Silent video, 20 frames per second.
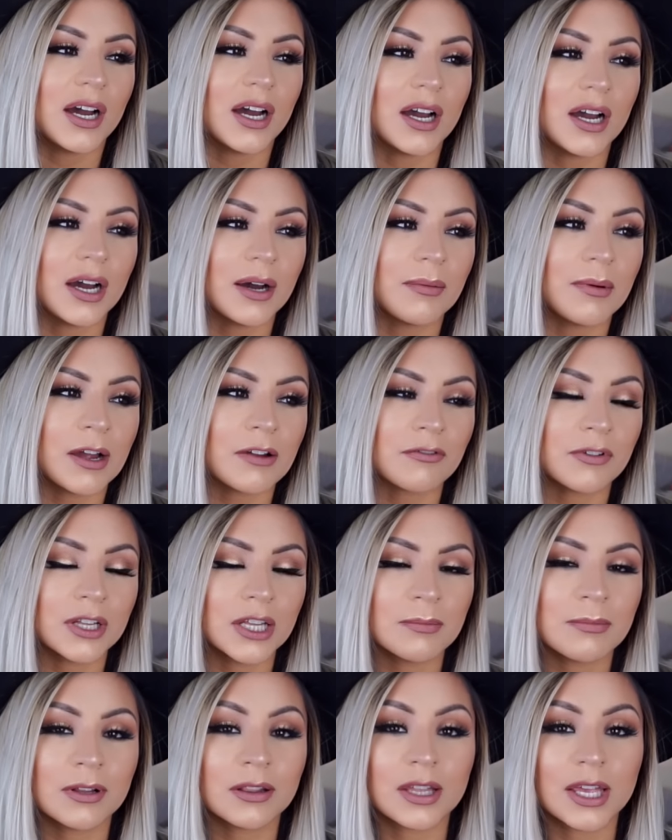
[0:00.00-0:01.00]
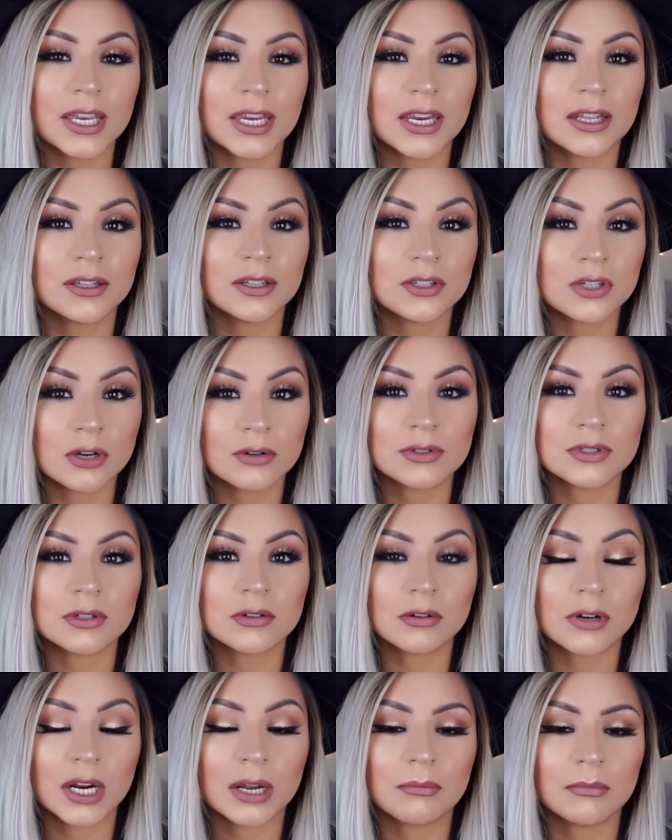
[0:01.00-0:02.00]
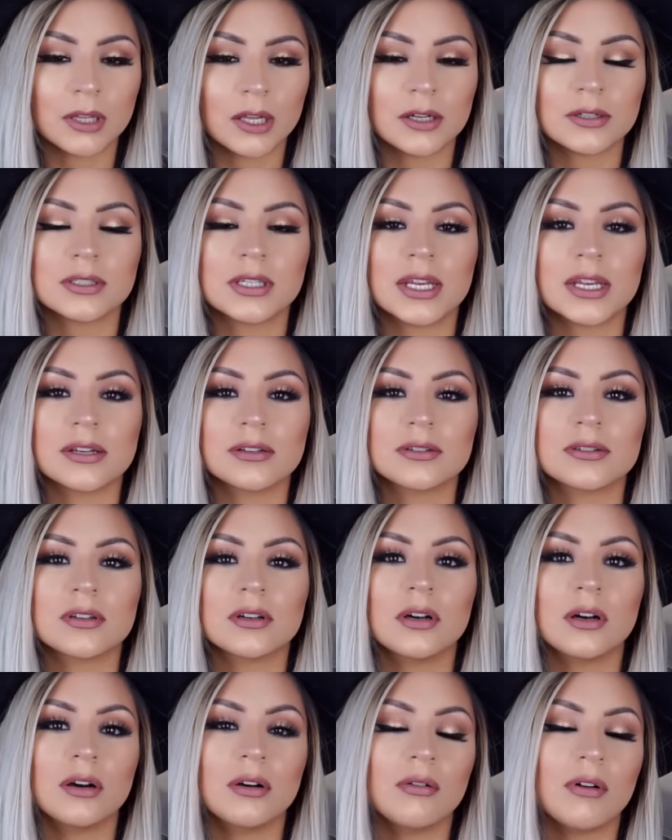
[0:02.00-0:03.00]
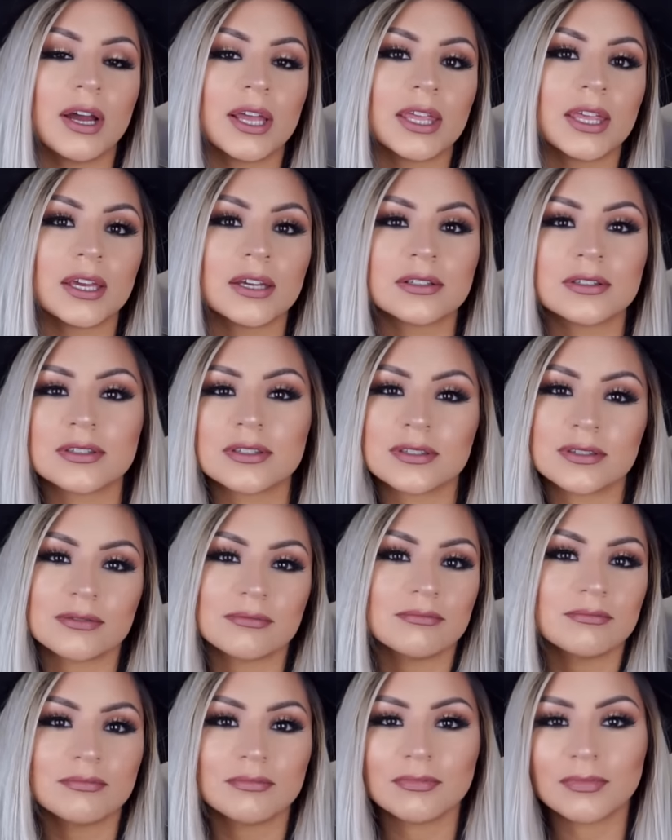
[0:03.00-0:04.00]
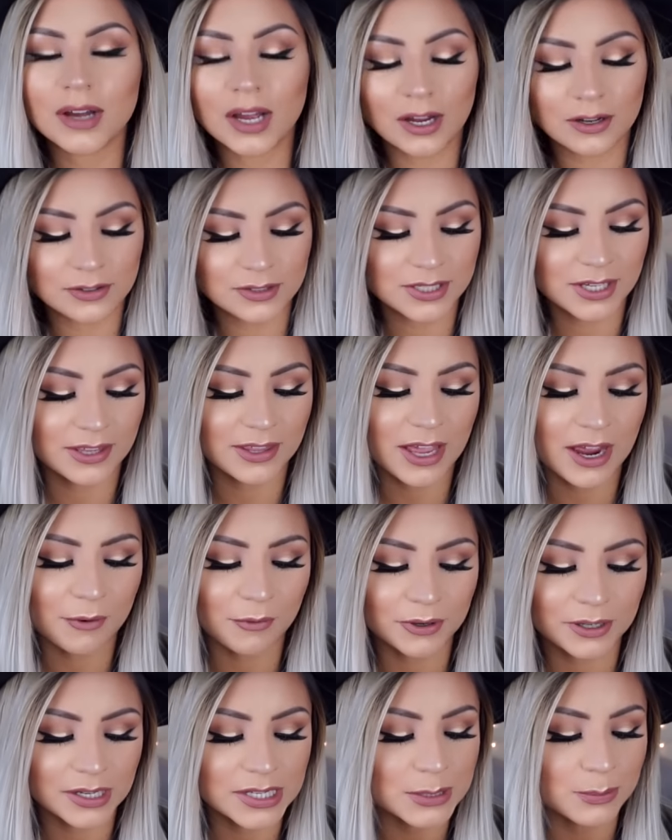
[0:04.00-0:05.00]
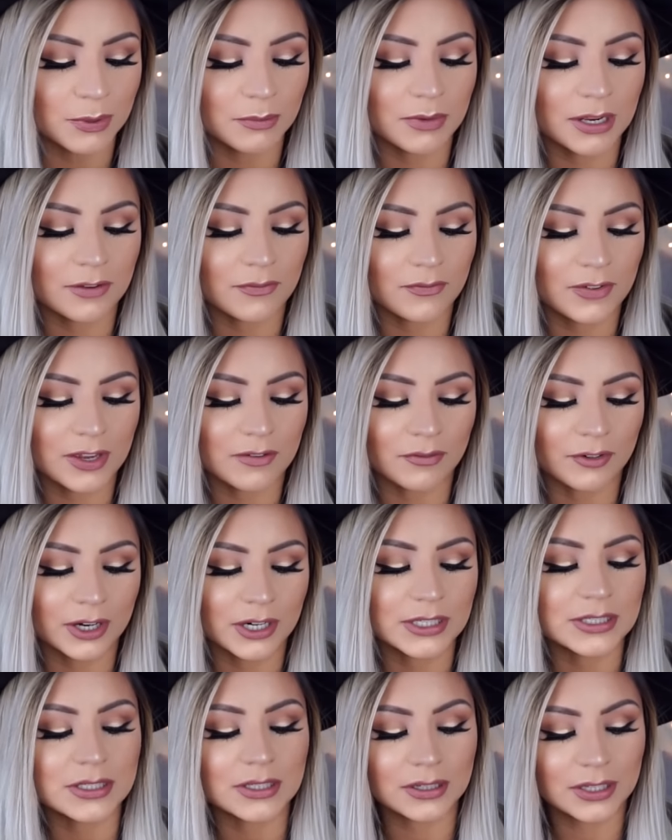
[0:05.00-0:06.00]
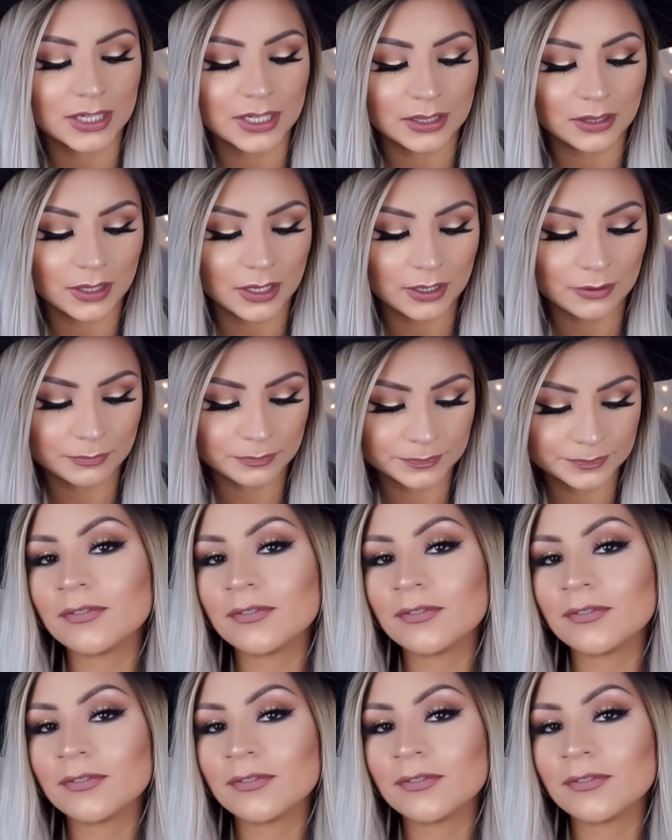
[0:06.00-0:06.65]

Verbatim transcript: um, I've really been liking the toasted graham latte, so I guess I'll say that one has been my favorite lately.